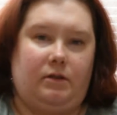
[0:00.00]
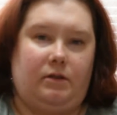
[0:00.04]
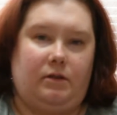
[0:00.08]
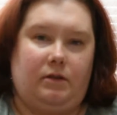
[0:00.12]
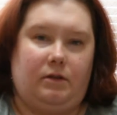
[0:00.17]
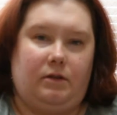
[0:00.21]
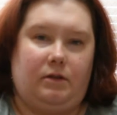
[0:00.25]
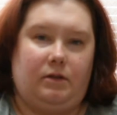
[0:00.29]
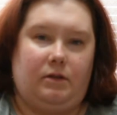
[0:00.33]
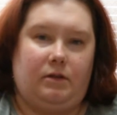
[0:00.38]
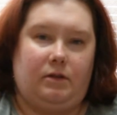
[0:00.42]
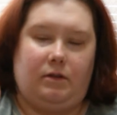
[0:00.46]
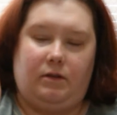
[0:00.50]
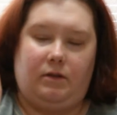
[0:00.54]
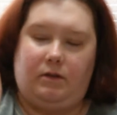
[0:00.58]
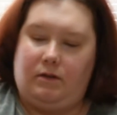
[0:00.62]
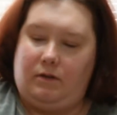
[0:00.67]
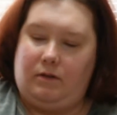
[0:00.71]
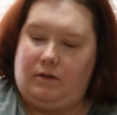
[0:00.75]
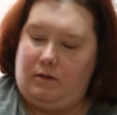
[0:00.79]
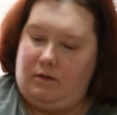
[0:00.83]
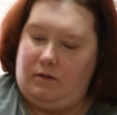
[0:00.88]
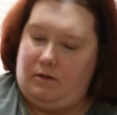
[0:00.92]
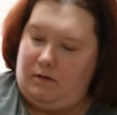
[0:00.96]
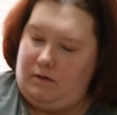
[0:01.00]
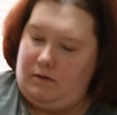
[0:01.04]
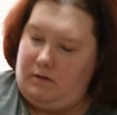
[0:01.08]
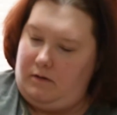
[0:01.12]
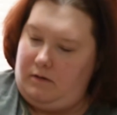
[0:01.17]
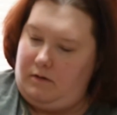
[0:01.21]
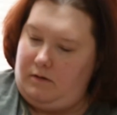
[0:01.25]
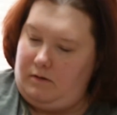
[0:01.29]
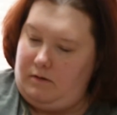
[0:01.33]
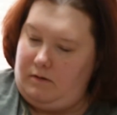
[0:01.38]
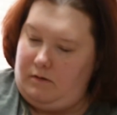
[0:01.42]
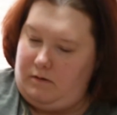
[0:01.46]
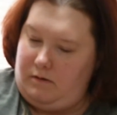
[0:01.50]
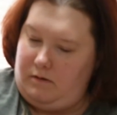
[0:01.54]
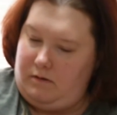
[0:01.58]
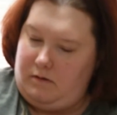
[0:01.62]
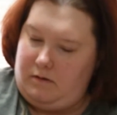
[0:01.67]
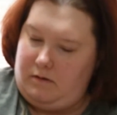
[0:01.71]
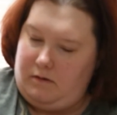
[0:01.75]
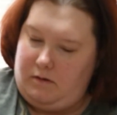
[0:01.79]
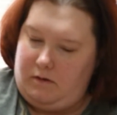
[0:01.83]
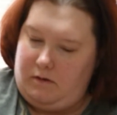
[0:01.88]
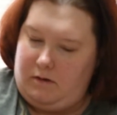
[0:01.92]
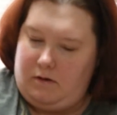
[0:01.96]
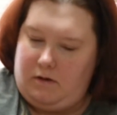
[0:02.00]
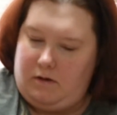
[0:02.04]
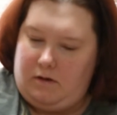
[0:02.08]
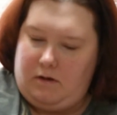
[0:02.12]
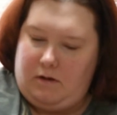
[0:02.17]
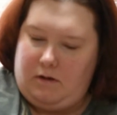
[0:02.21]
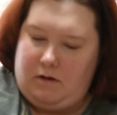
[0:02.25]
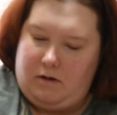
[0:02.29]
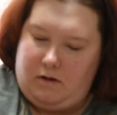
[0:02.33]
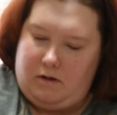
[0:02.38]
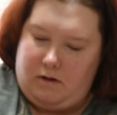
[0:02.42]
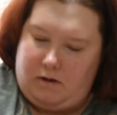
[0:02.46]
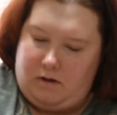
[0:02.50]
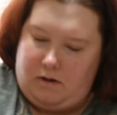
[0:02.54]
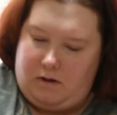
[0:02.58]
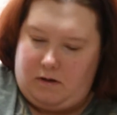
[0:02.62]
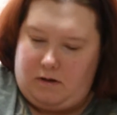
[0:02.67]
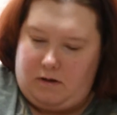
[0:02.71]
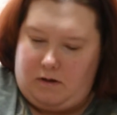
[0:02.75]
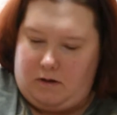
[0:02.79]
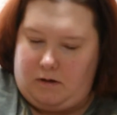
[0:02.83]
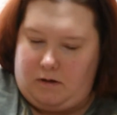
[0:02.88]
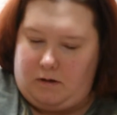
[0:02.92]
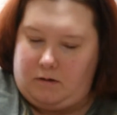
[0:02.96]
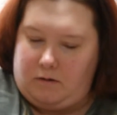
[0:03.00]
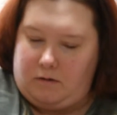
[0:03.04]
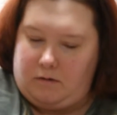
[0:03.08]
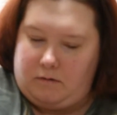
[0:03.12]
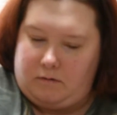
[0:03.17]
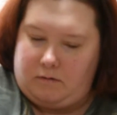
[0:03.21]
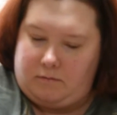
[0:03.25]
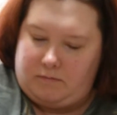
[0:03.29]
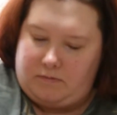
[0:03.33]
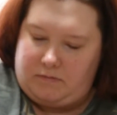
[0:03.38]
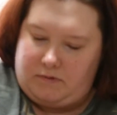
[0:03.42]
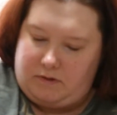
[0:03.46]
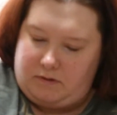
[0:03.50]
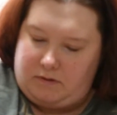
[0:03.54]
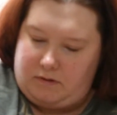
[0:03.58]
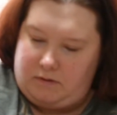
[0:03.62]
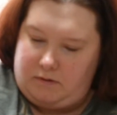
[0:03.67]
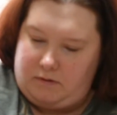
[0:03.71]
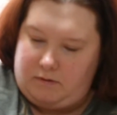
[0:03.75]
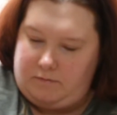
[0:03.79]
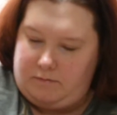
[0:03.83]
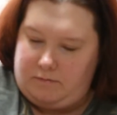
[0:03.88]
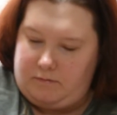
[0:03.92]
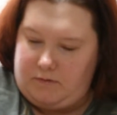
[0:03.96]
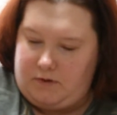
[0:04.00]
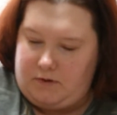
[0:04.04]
Nobody speaks.